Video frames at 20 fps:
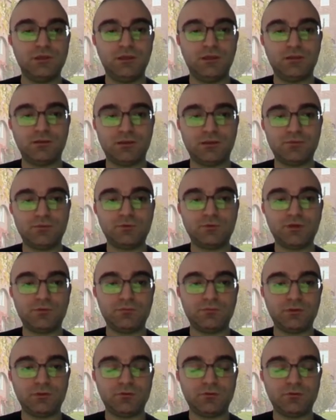That way,
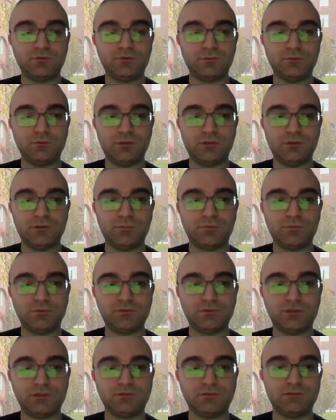we could
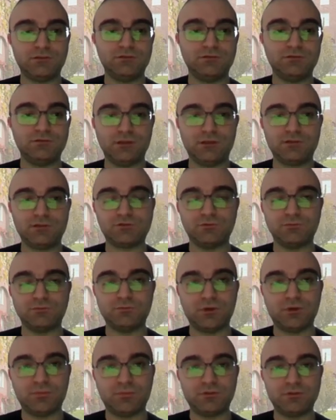protect the intellectual
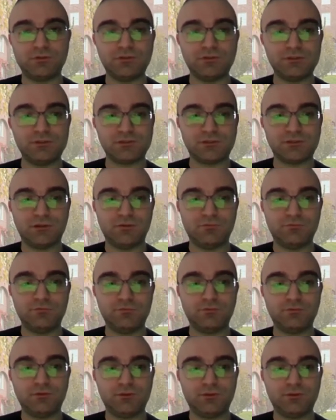properties of
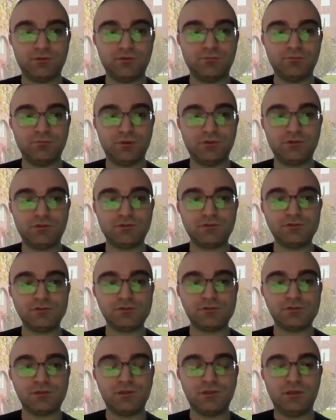vendors